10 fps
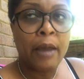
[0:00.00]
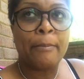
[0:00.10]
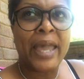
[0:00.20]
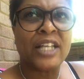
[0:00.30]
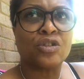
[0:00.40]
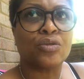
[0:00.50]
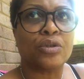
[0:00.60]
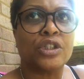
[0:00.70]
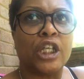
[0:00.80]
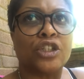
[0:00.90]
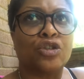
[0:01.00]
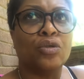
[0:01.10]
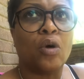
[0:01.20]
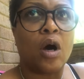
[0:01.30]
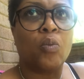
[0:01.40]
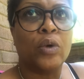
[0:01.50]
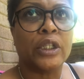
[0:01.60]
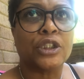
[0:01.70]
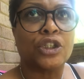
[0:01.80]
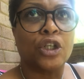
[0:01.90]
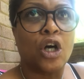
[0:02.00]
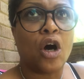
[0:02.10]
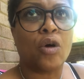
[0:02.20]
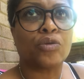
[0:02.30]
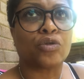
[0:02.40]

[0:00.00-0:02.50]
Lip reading: make sure that you are willing to go